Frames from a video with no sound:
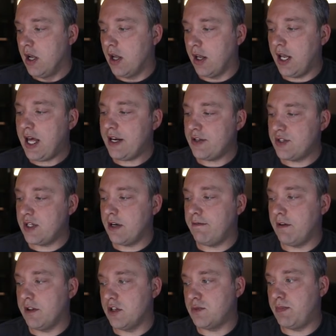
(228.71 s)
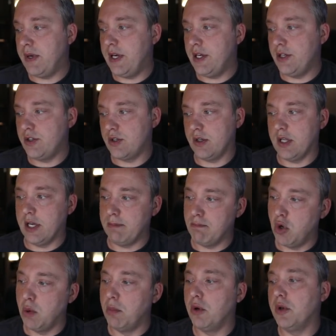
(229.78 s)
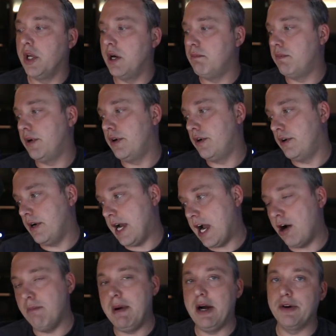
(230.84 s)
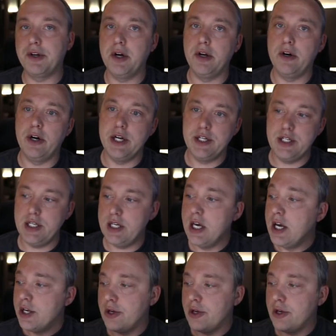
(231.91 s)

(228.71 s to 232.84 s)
A lot of stuff on this page, like mobile number, outbound caller I D,